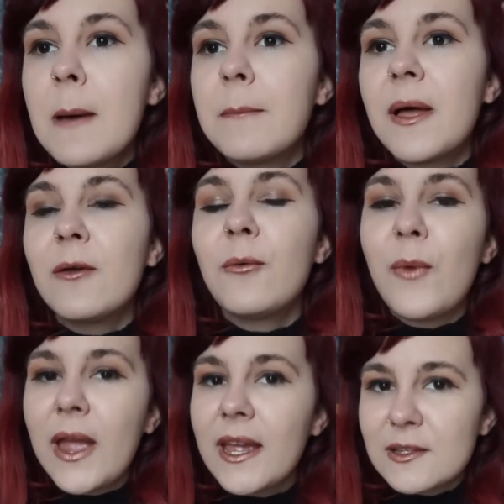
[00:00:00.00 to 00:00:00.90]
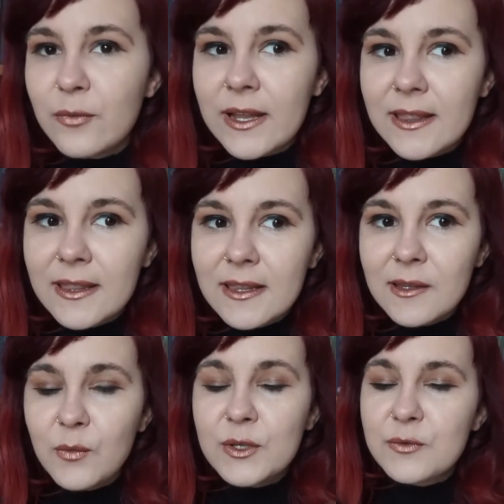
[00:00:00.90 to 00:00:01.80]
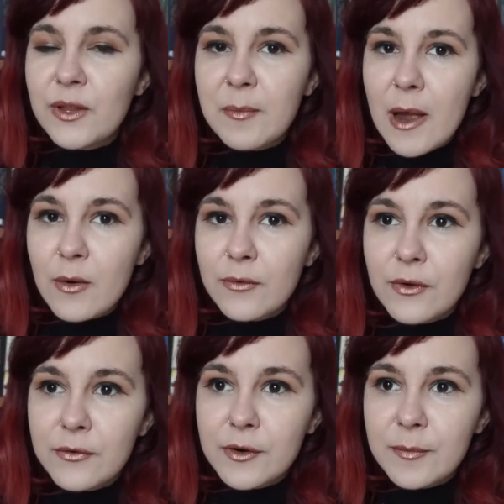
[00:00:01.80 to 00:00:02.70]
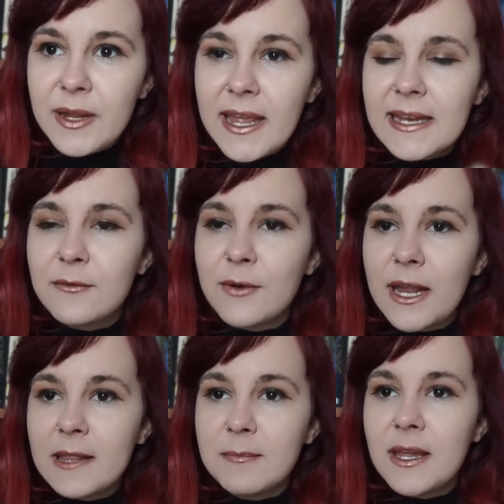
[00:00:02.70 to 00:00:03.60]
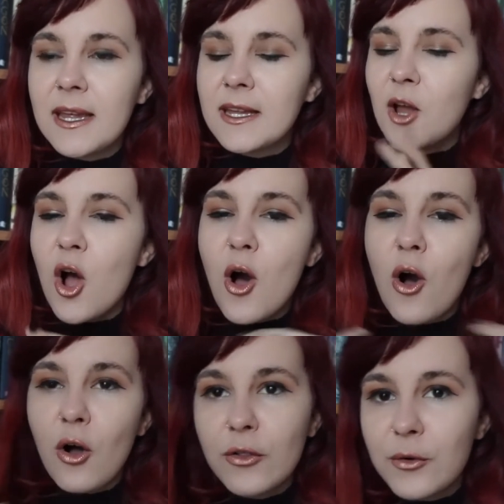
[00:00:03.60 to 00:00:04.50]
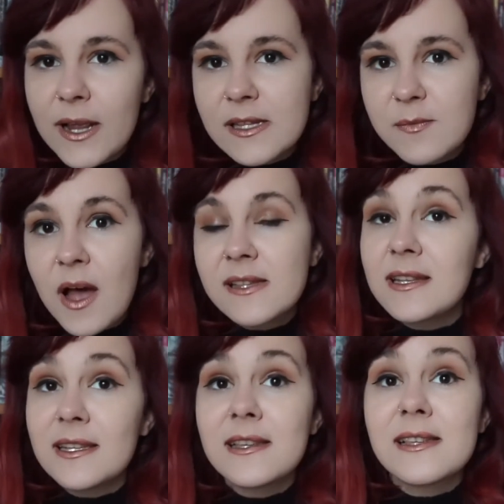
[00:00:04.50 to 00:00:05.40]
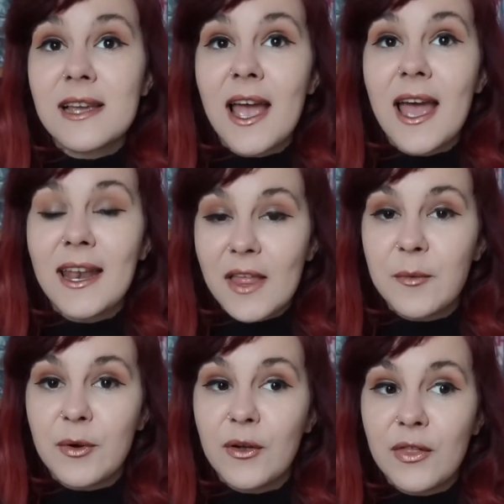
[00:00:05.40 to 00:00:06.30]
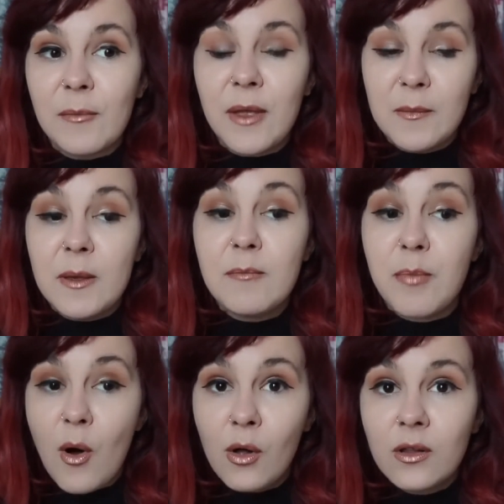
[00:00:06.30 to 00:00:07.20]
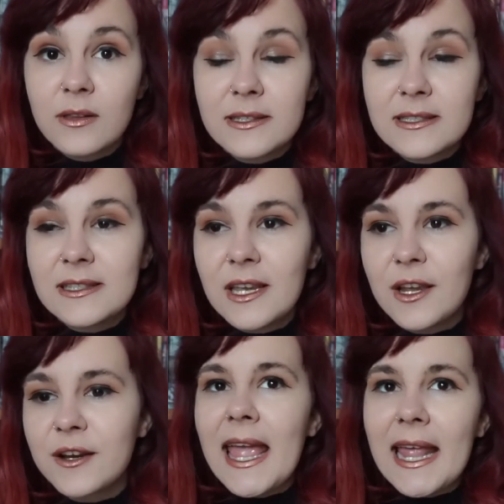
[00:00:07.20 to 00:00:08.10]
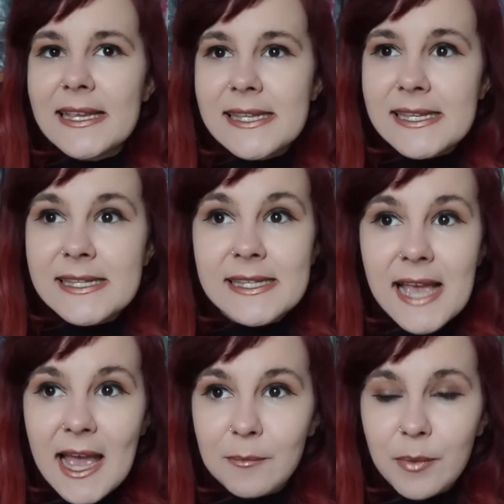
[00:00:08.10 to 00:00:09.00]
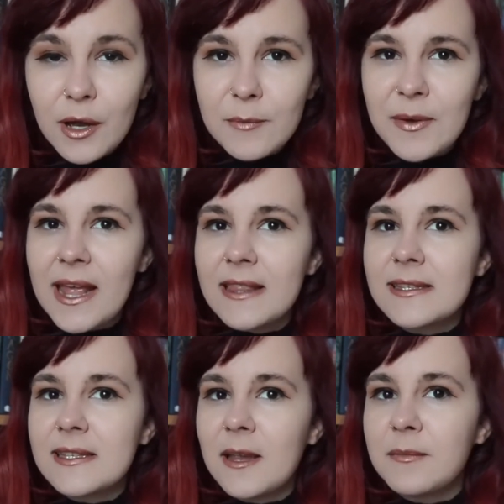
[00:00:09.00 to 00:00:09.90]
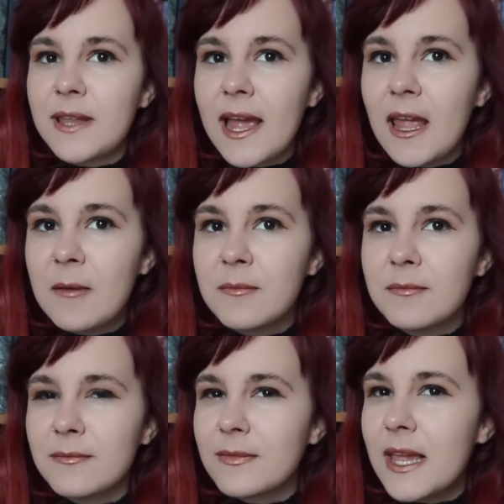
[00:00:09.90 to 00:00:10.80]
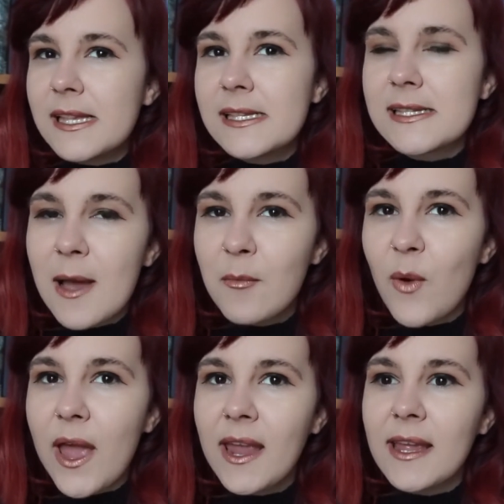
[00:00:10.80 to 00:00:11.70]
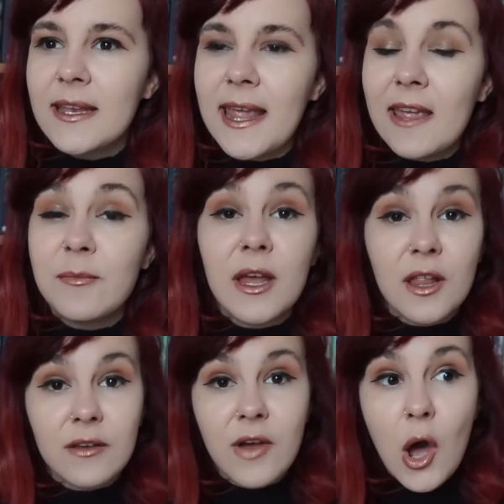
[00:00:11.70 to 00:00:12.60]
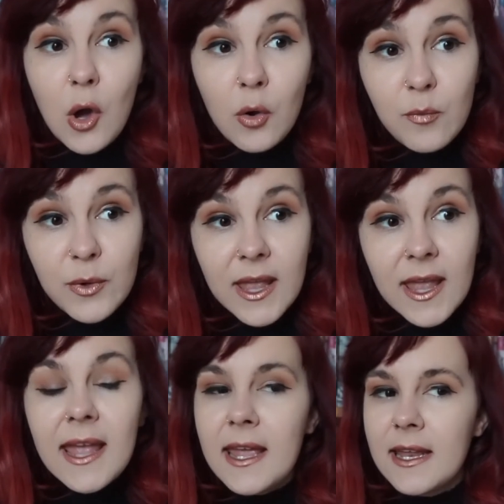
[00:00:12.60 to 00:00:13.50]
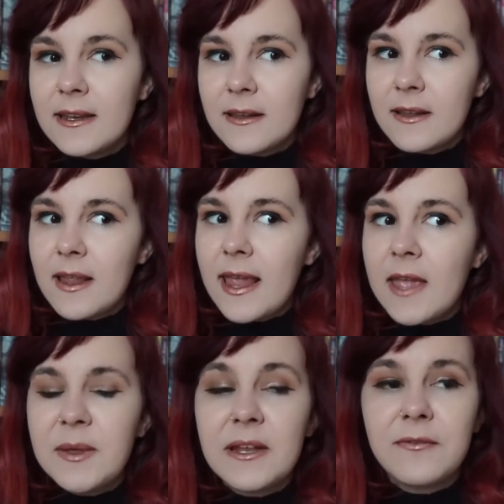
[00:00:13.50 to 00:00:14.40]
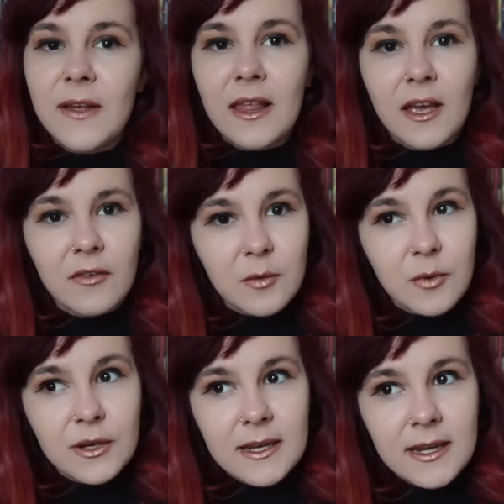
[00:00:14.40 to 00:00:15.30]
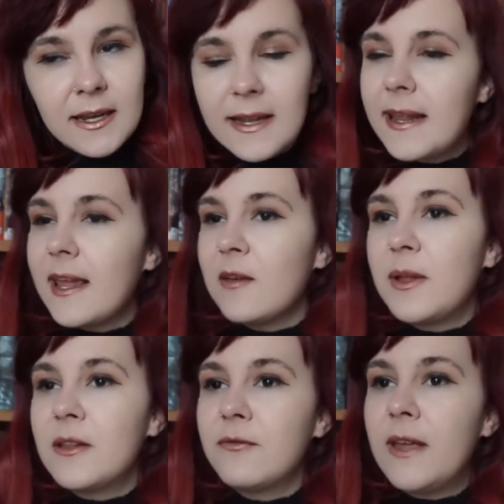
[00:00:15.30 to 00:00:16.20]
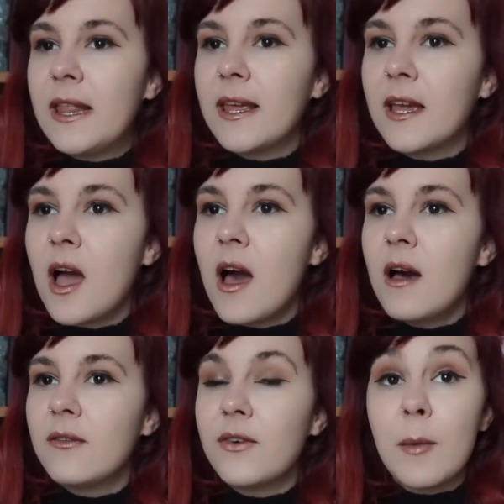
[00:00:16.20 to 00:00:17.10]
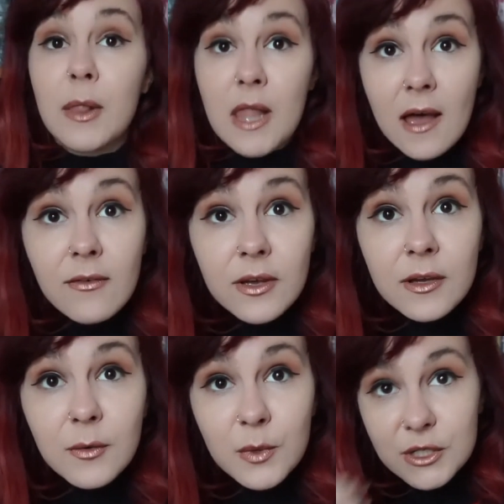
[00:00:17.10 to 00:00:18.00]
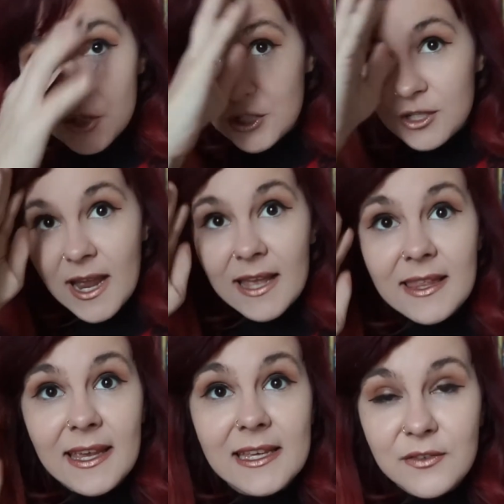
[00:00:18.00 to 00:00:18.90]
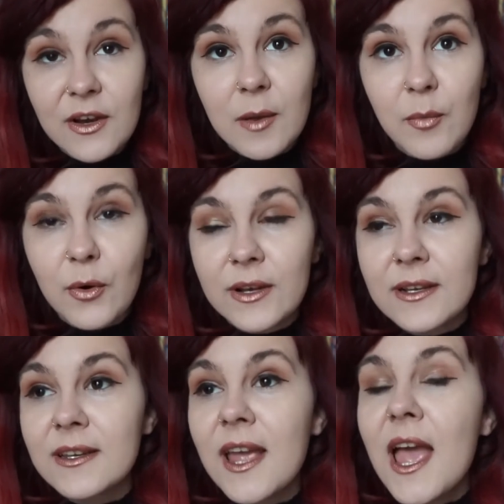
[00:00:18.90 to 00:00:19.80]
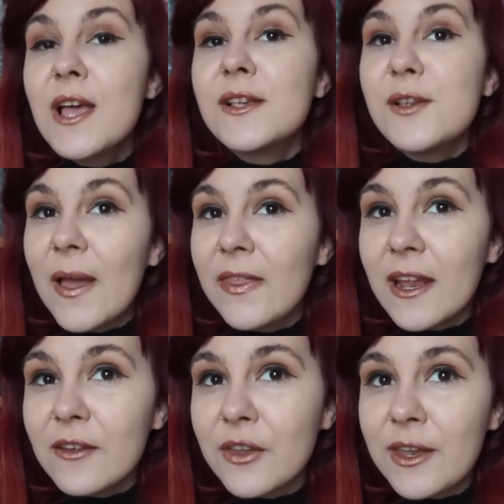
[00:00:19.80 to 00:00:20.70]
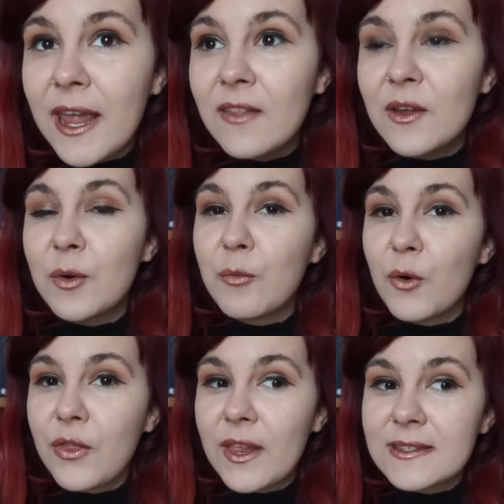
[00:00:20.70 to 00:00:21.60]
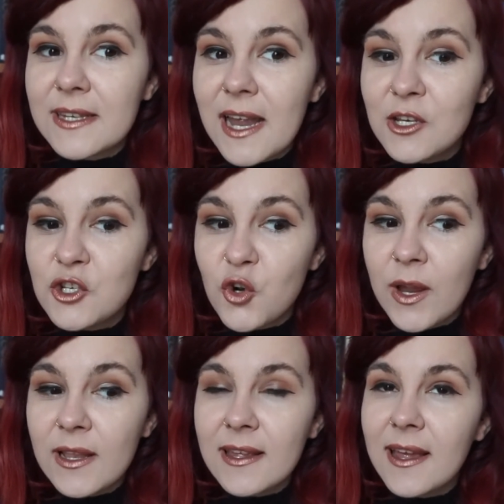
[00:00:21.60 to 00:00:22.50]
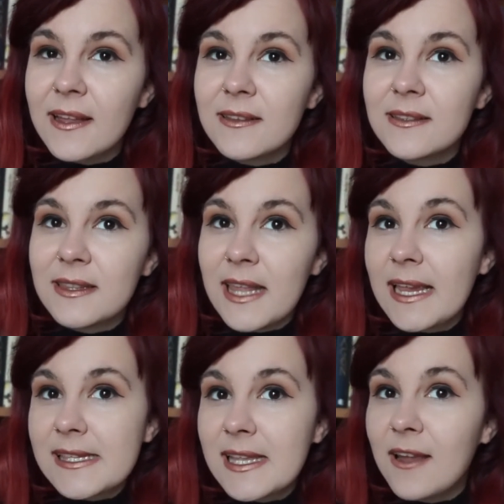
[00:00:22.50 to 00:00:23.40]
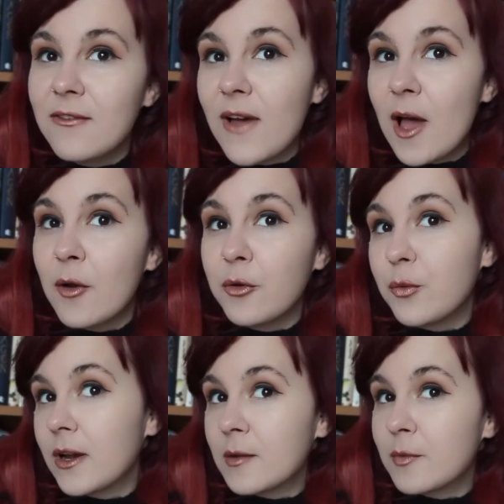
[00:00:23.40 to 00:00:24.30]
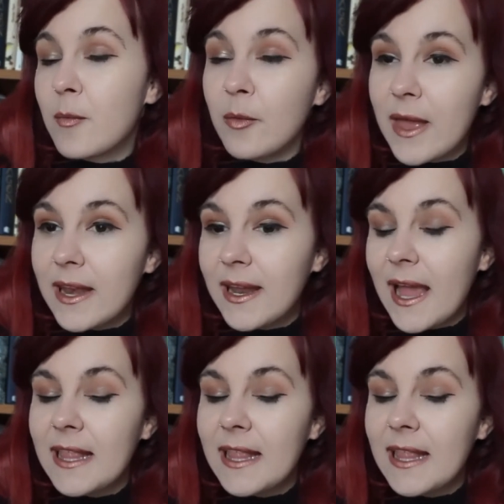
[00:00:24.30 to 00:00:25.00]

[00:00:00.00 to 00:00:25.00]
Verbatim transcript: But the way it's written was really powerful for me and it hit me in all the right spots and this is another book that made me bawl this year. It is a sad book but at the same time in some way it gave me a lot of hope. It gave me the feeling of community. It gave me the feeling of um, love, which I think is very important. So at the end of the day, there were more things that I enjoyed than things that I found were problematic.